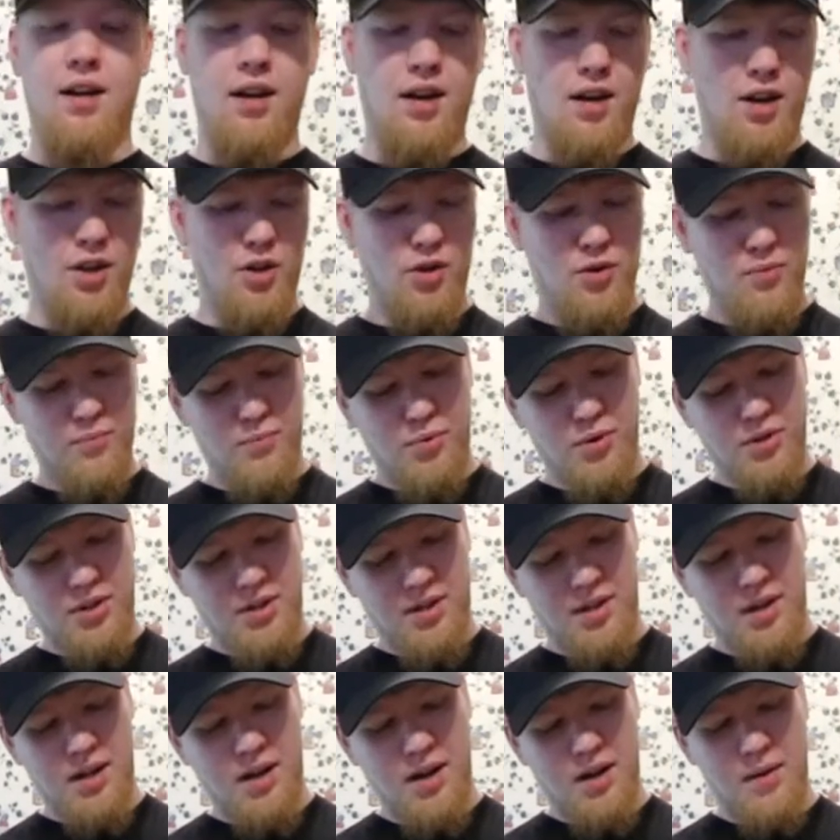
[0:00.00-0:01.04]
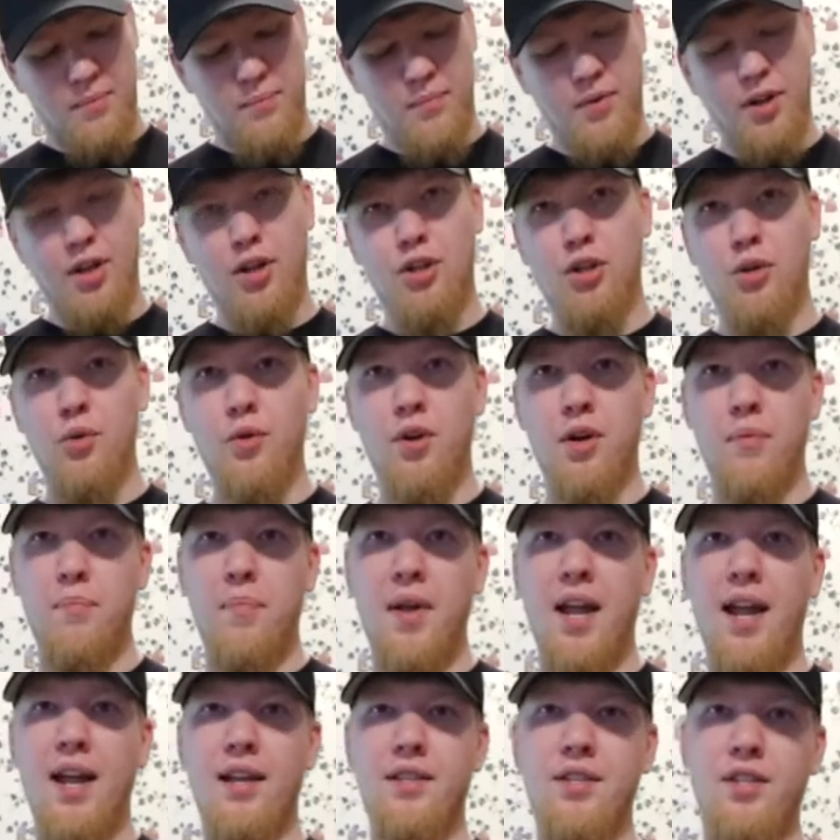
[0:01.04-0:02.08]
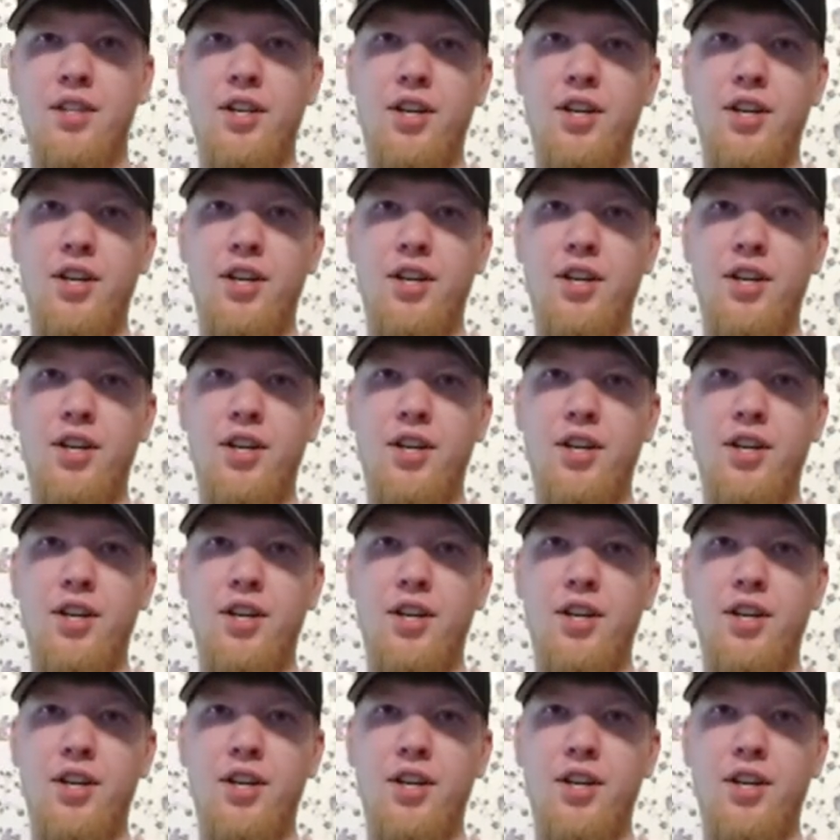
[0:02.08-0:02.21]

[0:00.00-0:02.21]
You can put the included bags in